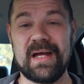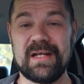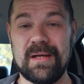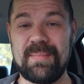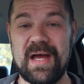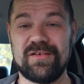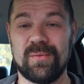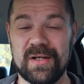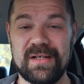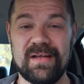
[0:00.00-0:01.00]
got to get back to
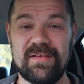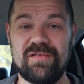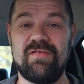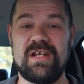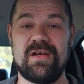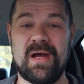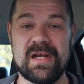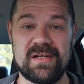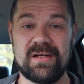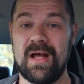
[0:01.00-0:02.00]
work and get this video
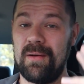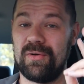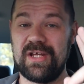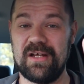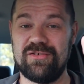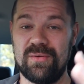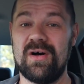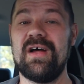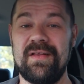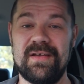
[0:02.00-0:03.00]
edited. I will catch you
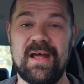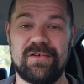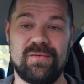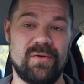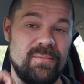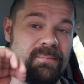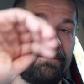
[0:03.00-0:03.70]
all in the next one.